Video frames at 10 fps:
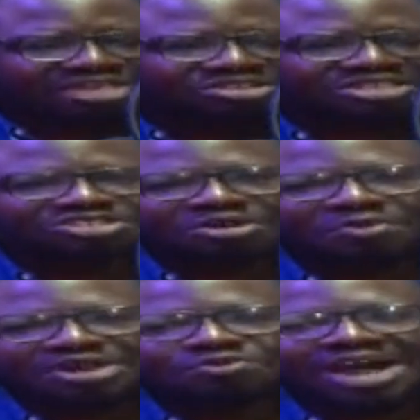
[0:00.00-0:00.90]
Dodzi,
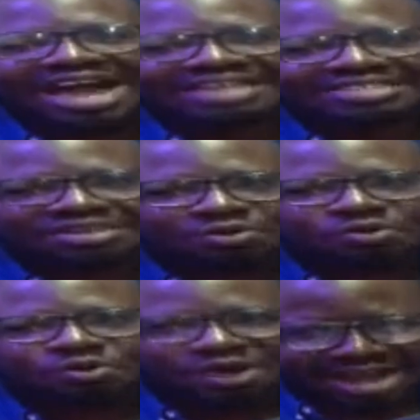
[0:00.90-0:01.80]
somebody will ask
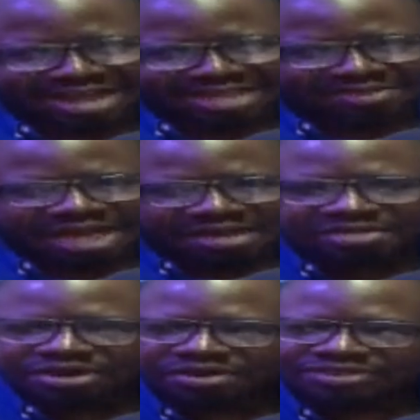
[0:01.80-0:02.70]
why?
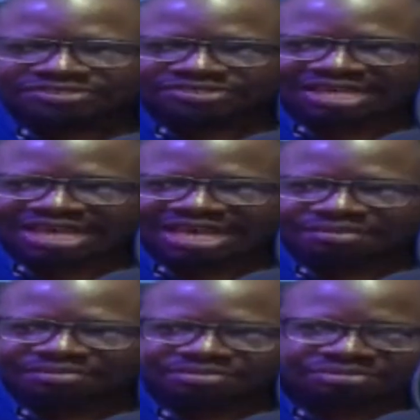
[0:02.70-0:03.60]
Because
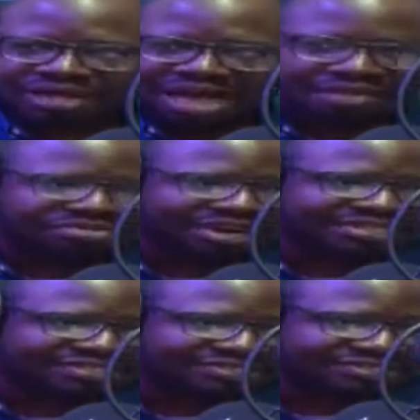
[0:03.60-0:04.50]
our
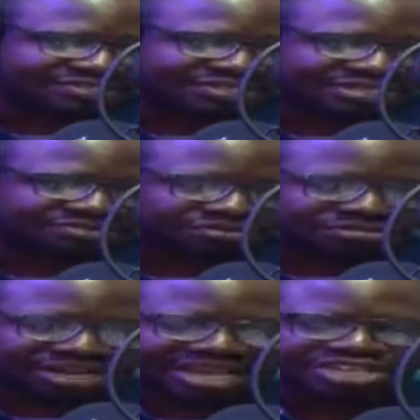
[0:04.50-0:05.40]
brothers and sisters
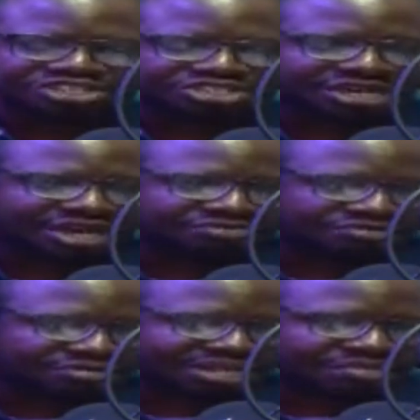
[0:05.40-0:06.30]
from Asia,
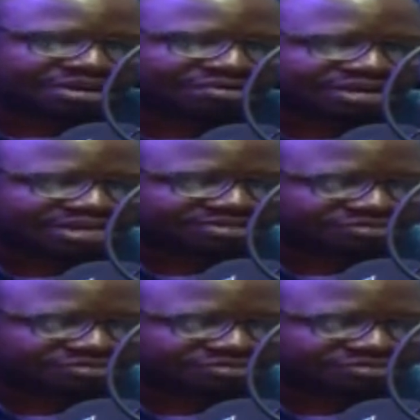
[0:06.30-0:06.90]
from the Americas,